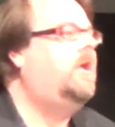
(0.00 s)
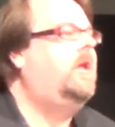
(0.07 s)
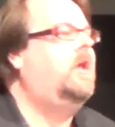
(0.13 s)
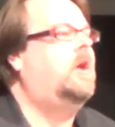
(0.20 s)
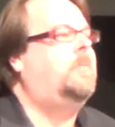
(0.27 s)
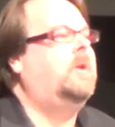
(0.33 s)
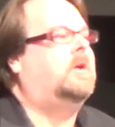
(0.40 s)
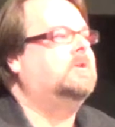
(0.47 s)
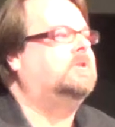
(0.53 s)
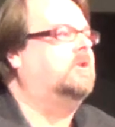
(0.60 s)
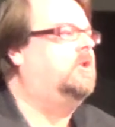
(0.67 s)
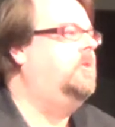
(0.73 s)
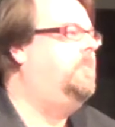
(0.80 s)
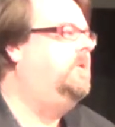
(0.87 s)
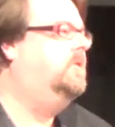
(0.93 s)
because
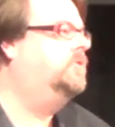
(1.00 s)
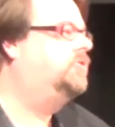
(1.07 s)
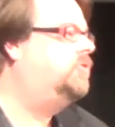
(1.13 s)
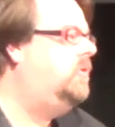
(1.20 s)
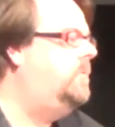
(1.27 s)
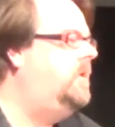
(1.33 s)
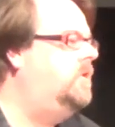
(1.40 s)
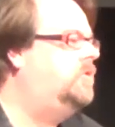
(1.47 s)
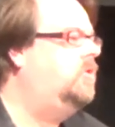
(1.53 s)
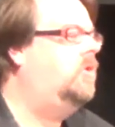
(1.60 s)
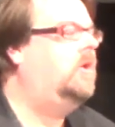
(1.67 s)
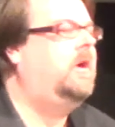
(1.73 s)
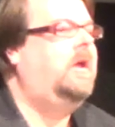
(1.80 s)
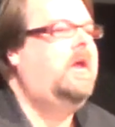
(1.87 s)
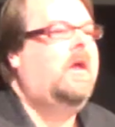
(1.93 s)
it could be
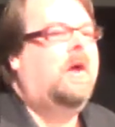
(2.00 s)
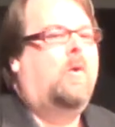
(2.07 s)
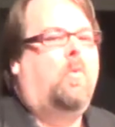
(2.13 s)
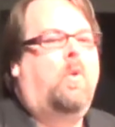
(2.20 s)
discriminatory.